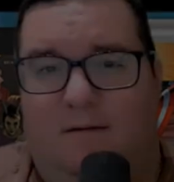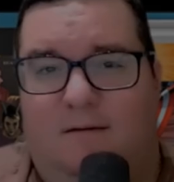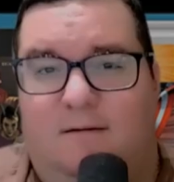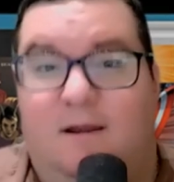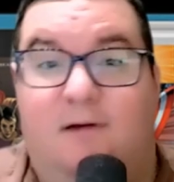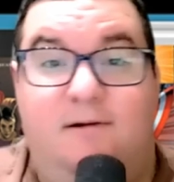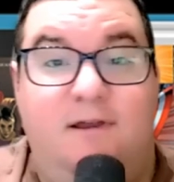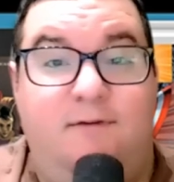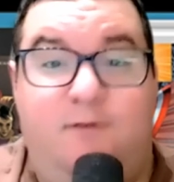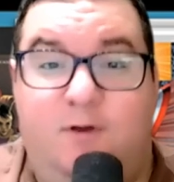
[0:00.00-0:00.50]

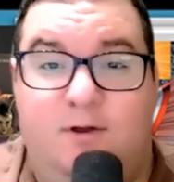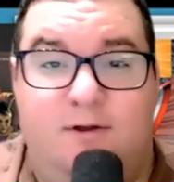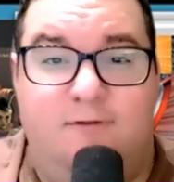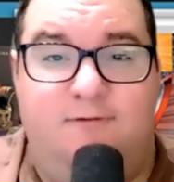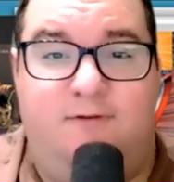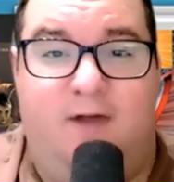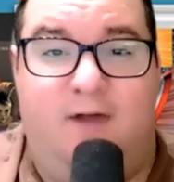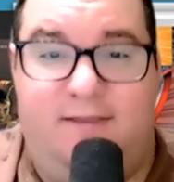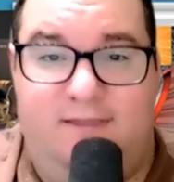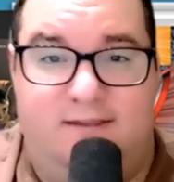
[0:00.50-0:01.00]
Now, if you can
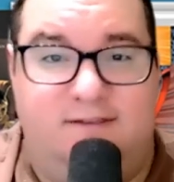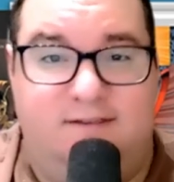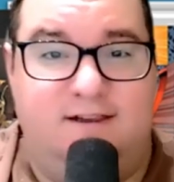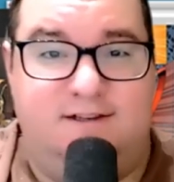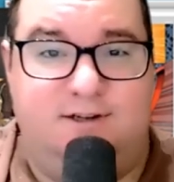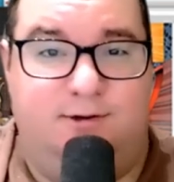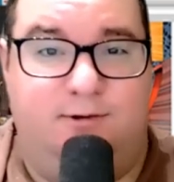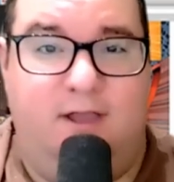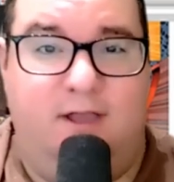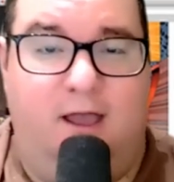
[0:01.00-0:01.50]
find the
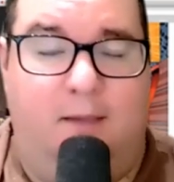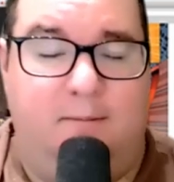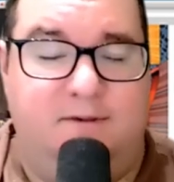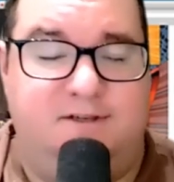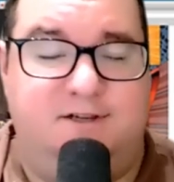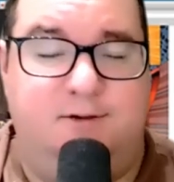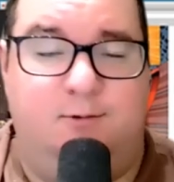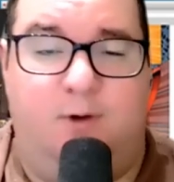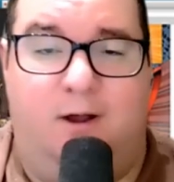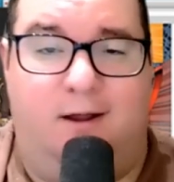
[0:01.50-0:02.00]
digital
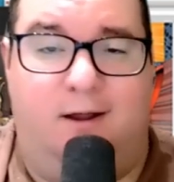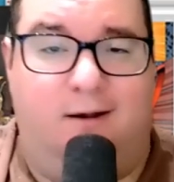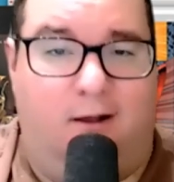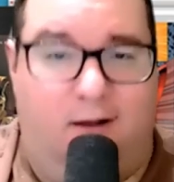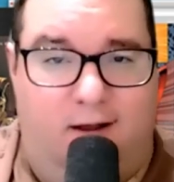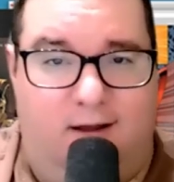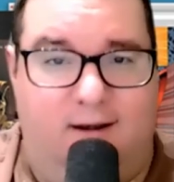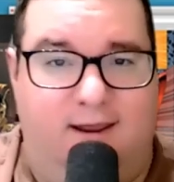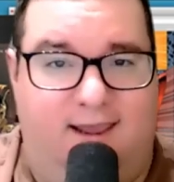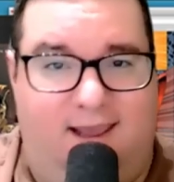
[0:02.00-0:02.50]
comics you want
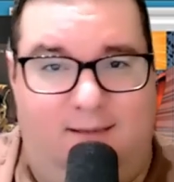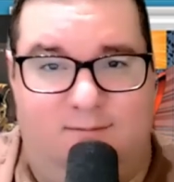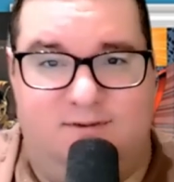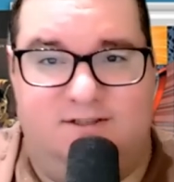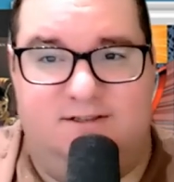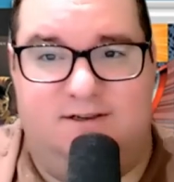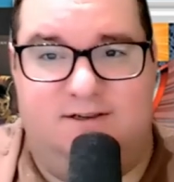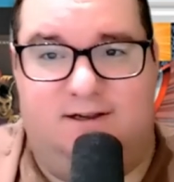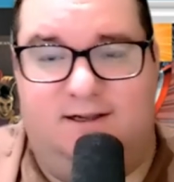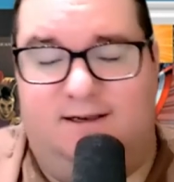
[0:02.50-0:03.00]
on
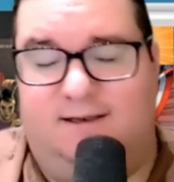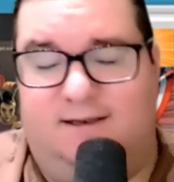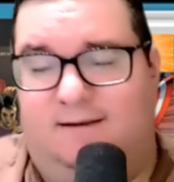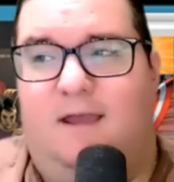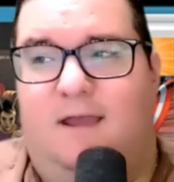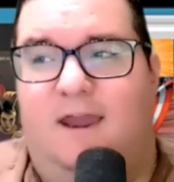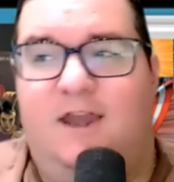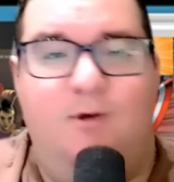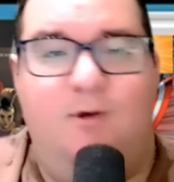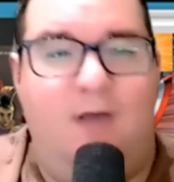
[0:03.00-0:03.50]
Amazon
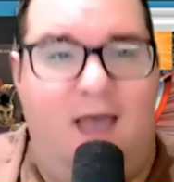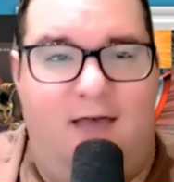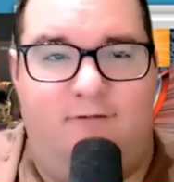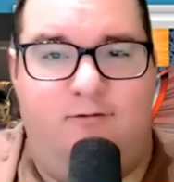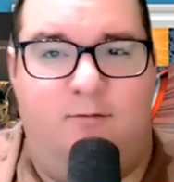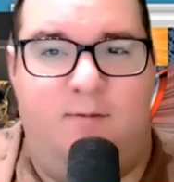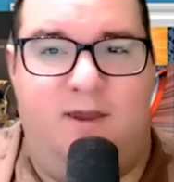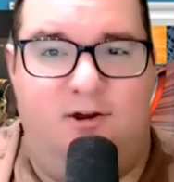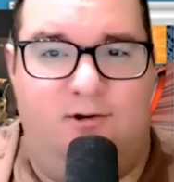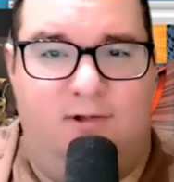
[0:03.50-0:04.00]
and you have
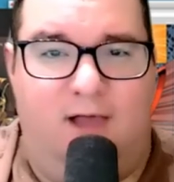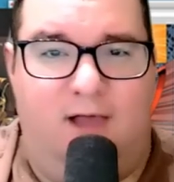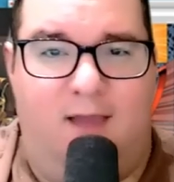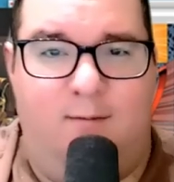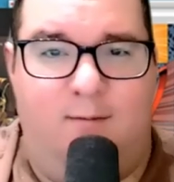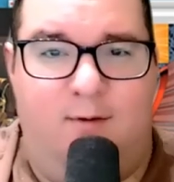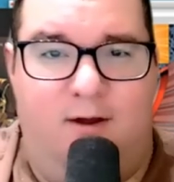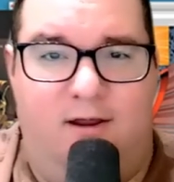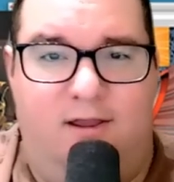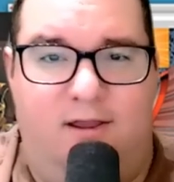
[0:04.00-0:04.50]
them in your
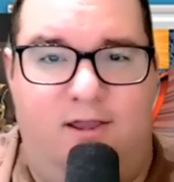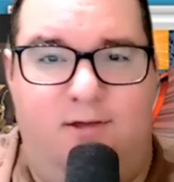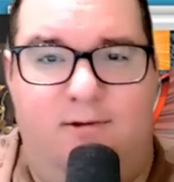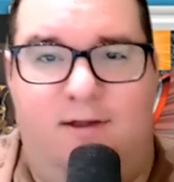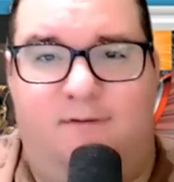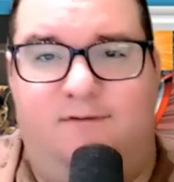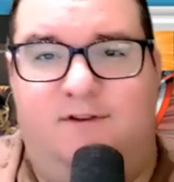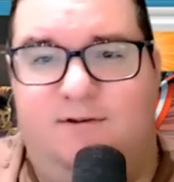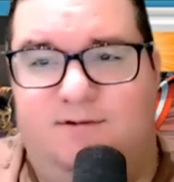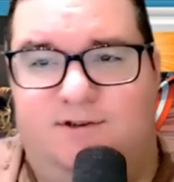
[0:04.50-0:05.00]
library, you
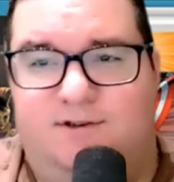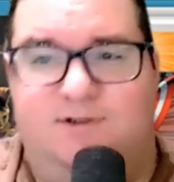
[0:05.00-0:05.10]
have two